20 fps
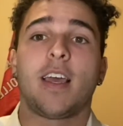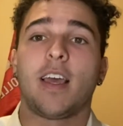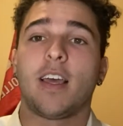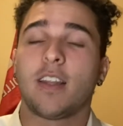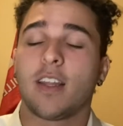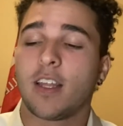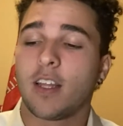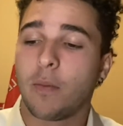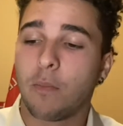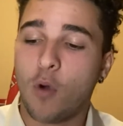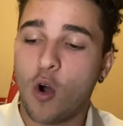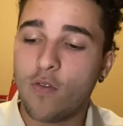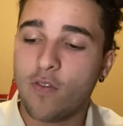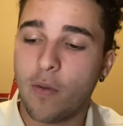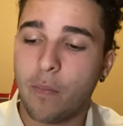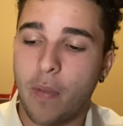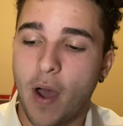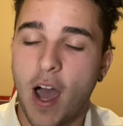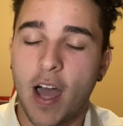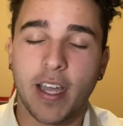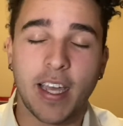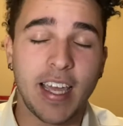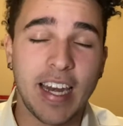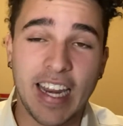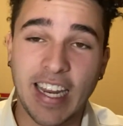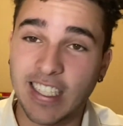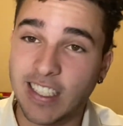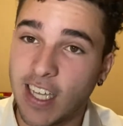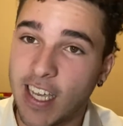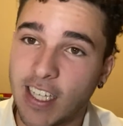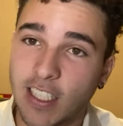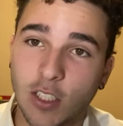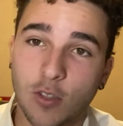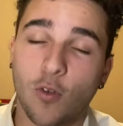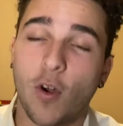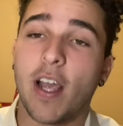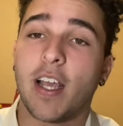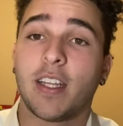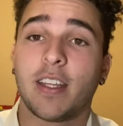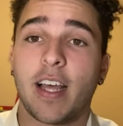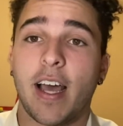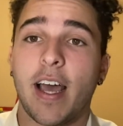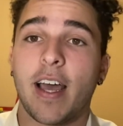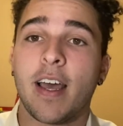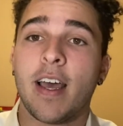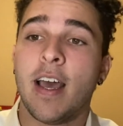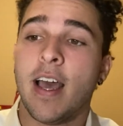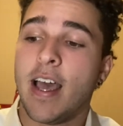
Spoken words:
and then the moving pocket, and he's great in that.